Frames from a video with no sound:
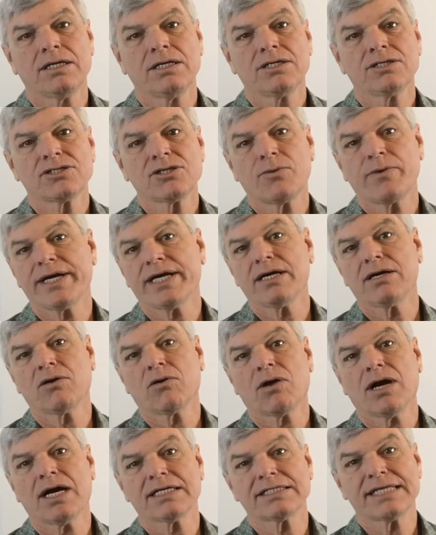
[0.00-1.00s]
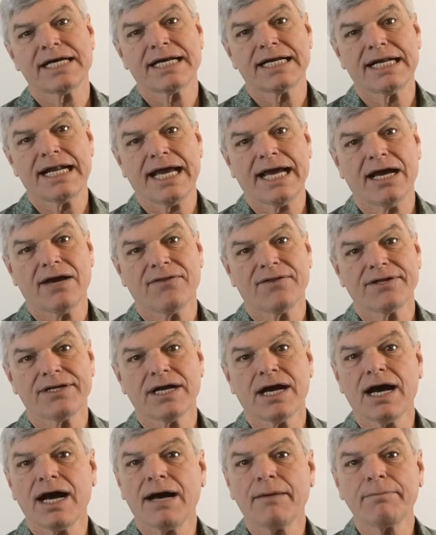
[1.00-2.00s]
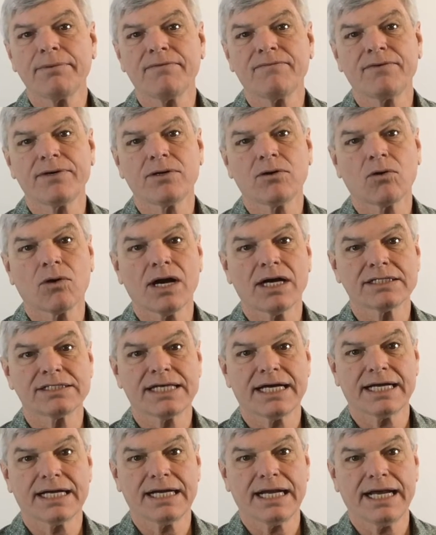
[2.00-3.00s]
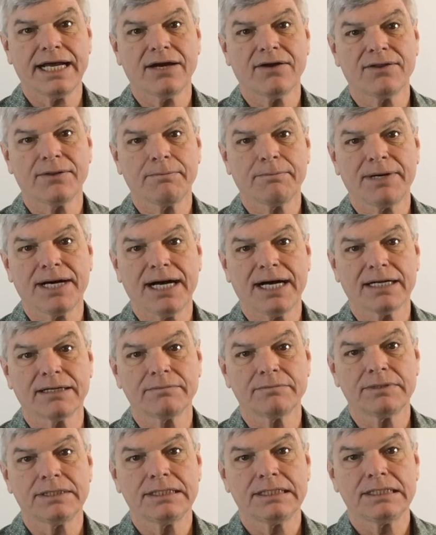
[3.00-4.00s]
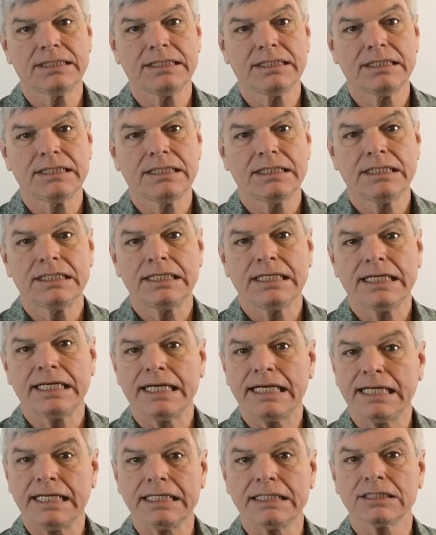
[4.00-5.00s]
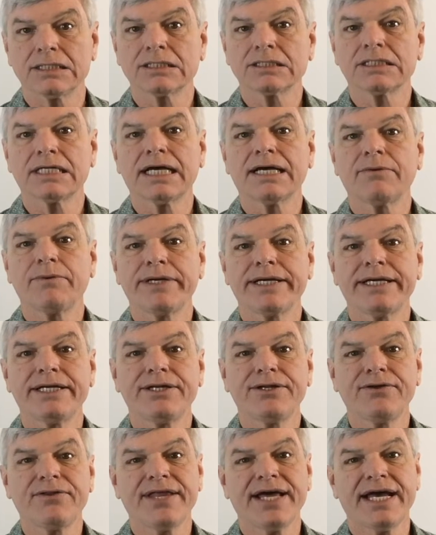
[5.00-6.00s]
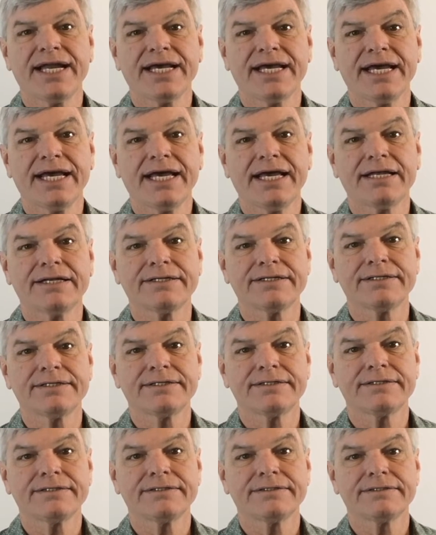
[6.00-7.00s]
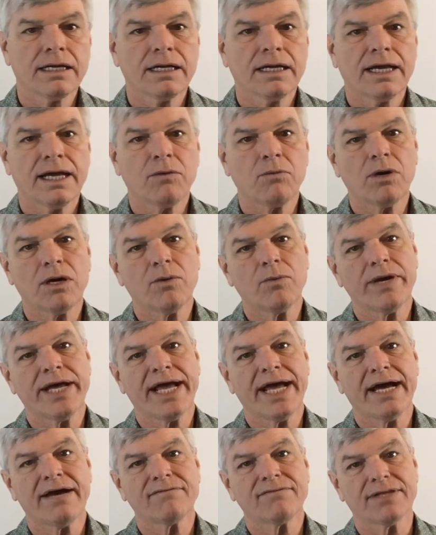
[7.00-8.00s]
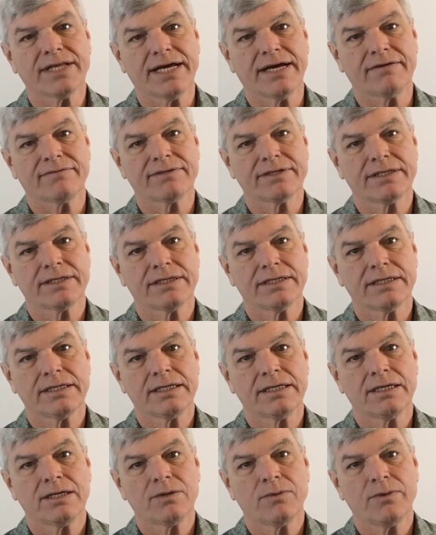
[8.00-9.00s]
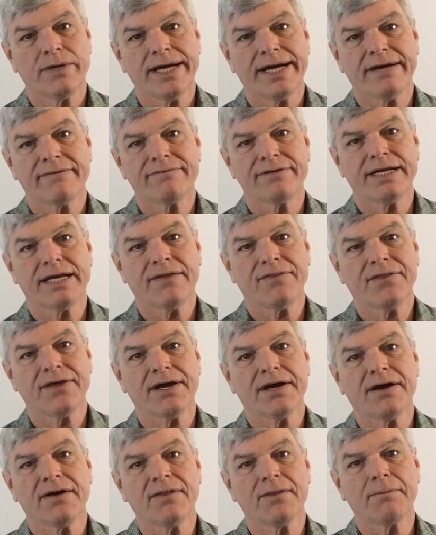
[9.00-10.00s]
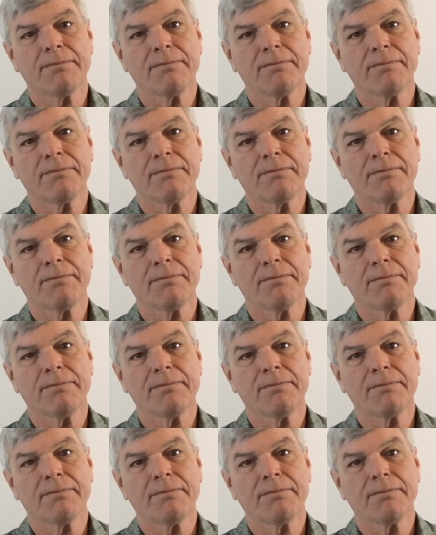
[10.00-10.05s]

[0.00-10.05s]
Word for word: So we can cross out an A on the top if we cross out an A on the bottom. And it looks like we can do that again. And what do we have left? We have nothing on the